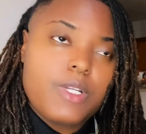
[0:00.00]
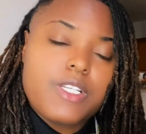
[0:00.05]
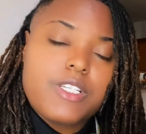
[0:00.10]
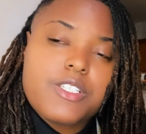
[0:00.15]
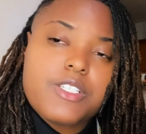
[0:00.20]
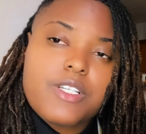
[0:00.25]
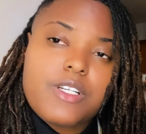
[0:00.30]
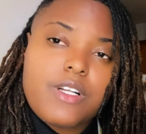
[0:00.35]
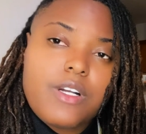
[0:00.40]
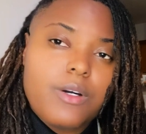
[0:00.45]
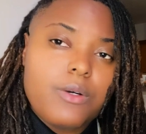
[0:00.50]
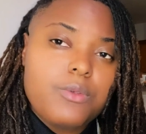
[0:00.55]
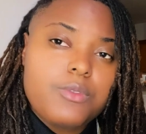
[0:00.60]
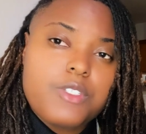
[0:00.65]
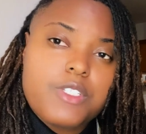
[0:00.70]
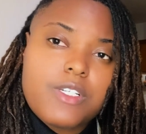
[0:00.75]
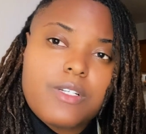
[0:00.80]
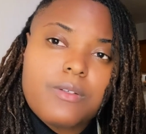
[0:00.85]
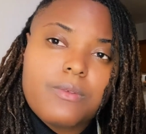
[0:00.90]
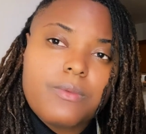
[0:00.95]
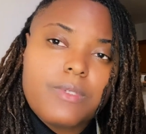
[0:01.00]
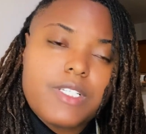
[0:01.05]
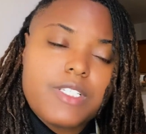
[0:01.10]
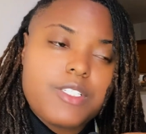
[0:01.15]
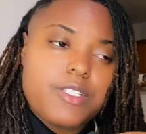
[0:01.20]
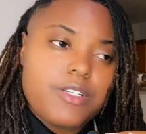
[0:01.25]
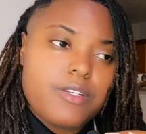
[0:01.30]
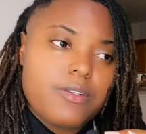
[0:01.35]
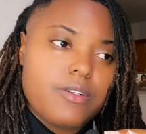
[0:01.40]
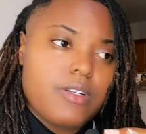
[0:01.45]
What is your culture? What
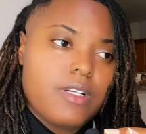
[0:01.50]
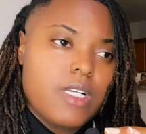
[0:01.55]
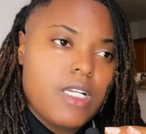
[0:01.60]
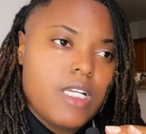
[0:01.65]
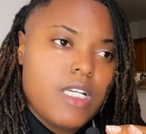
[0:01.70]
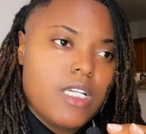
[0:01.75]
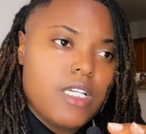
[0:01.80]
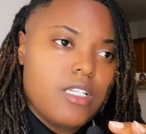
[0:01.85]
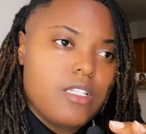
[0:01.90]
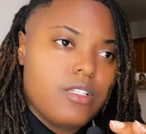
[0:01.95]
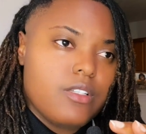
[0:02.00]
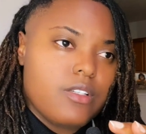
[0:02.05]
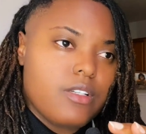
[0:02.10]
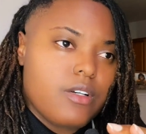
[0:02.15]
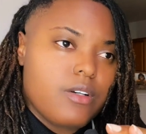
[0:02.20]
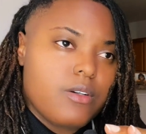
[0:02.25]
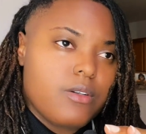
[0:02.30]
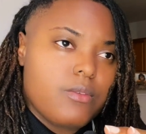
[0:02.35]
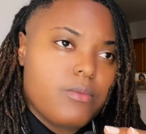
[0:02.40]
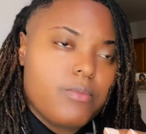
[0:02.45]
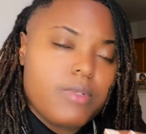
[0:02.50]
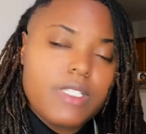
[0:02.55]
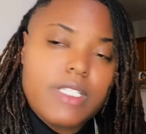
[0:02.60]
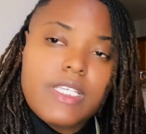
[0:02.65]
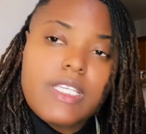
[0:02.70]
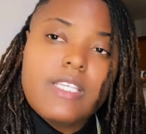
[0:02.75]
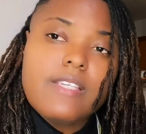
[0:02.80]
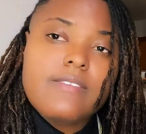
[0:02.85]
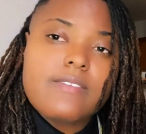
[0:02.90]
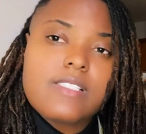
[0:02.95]
is your
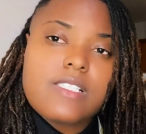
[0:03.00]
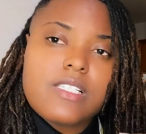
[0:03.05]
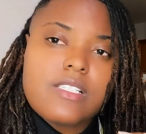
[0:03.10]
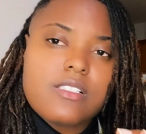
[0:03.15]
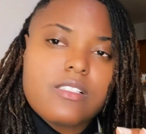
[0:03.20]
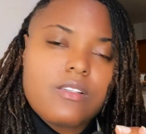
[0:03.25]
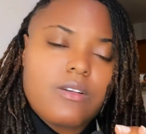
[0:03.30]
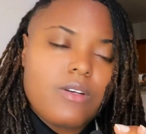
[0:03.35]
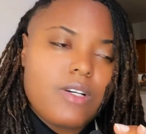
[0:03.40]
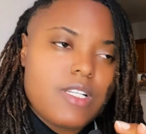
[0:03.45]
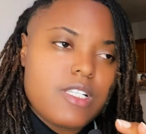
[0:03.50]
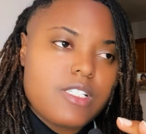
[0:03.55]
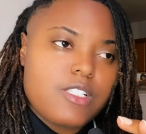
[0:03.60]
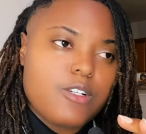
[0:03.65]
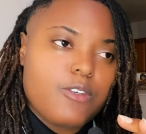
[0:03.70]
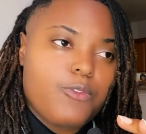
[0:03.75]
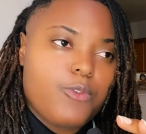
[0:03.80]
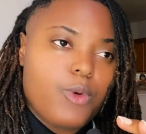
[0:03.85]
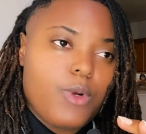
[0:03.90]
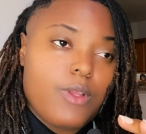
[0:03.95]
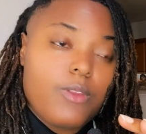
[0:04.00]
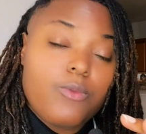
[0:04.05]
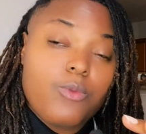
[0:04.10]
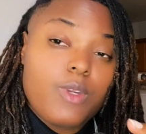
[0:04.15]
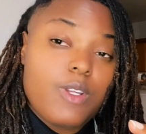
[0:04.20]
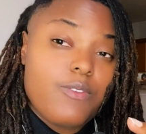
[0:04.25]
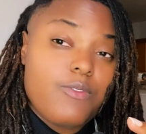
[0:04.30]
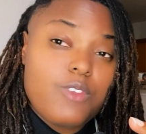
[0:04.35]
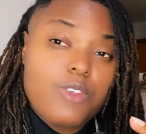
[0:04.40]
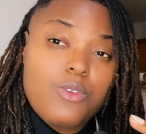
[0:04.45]
beliefs, and so on and so forth?
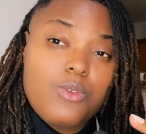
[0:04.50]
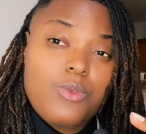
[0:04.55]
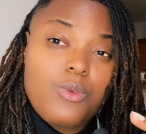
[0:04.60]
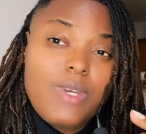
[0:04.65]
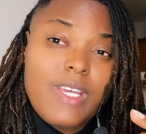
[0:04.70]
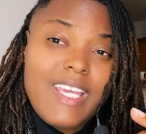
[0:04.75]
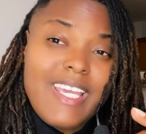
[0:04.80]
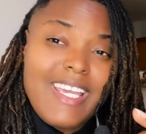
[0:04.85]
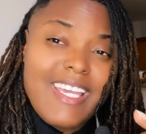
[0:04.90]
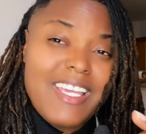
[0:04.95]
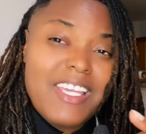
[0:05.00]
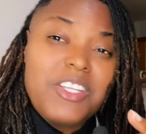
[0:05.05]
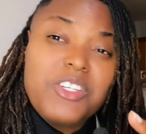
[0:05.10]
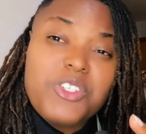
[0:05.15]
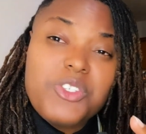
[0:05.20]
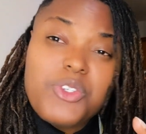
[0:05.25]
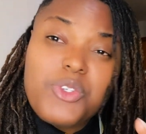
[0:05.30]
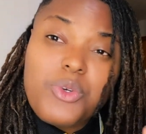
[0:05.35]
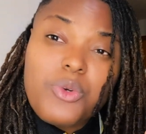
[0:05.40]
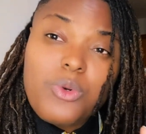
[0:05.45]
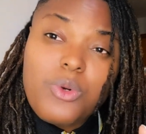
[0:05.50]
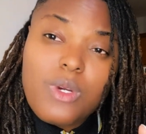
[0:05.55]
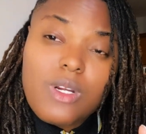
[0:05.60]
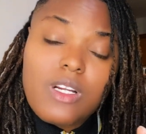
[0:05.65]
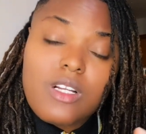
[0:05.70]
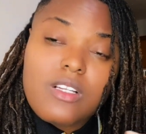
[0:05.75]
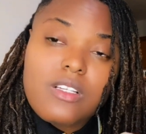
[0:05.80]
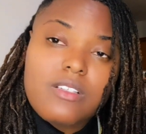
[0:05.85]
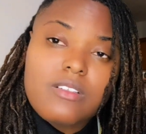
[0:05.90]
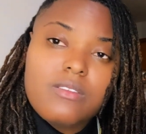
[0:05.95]
What have you
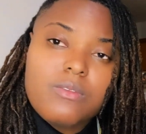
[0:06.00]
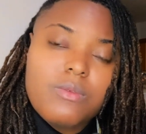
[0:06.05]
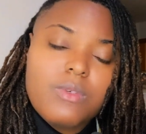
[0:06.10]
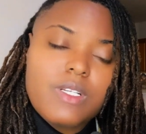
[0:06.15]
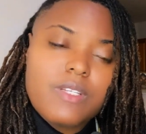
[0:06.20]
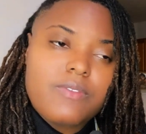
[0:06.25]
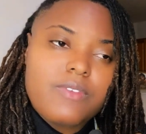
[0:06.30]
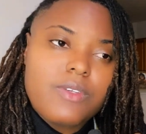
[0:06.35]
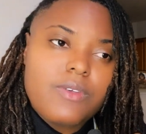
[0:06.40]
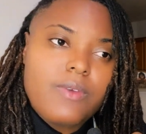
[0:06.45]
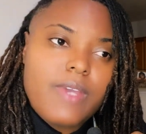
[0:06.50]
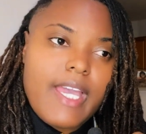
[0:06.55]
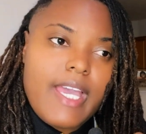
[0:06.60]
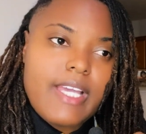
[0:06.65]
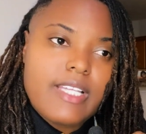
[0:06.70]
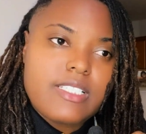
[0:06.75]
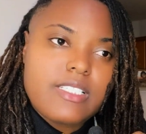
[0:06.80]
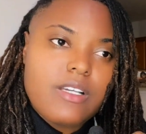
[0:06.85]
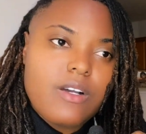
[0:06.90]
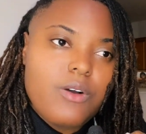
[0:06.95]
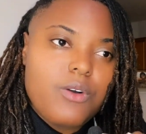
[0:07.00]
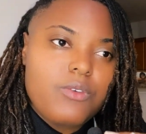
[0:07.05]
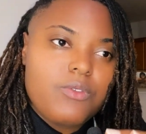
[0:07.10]
endured? What have you had to